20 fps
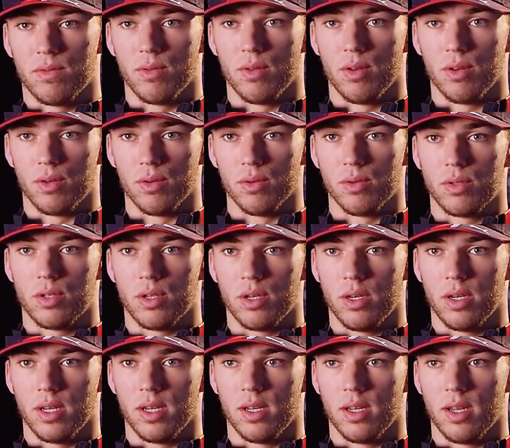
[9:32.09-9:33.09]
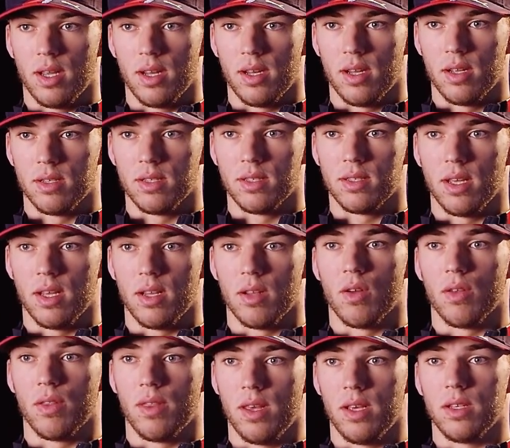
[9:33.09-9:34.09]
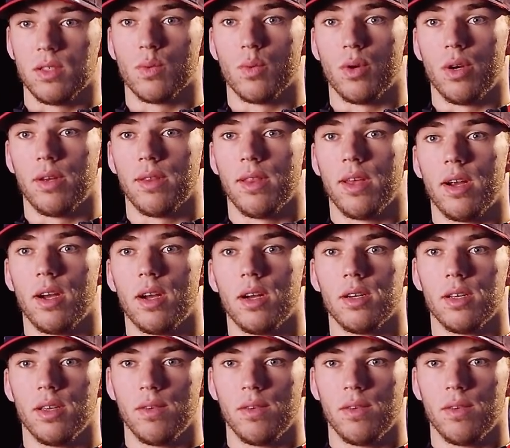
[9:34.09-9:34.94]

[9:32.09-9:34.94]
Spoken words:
to the culture and understand how things work there